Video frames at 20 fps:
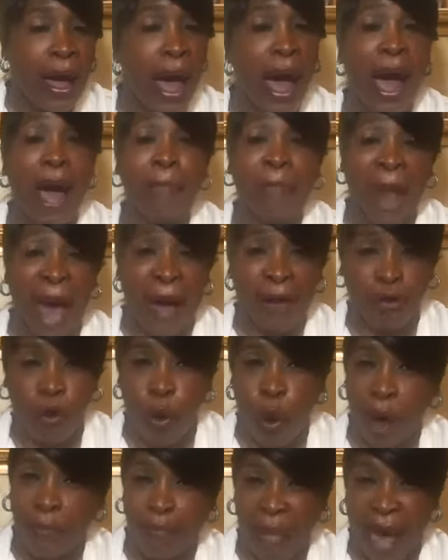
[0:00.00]
I'm not
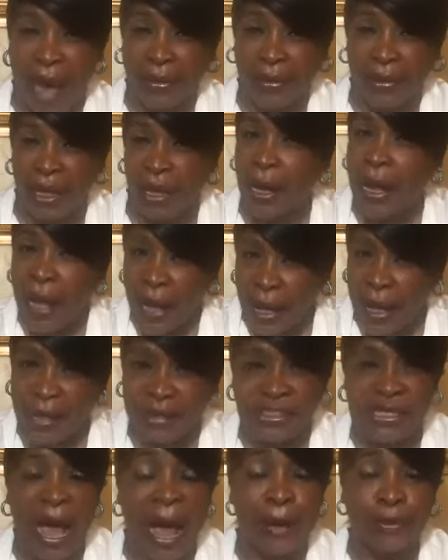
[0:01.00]
going back to
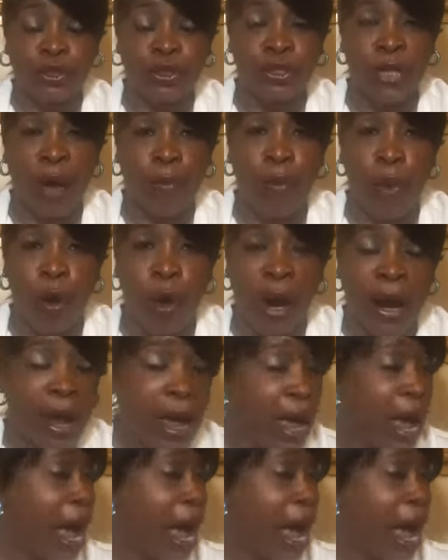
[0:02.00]
his house no more.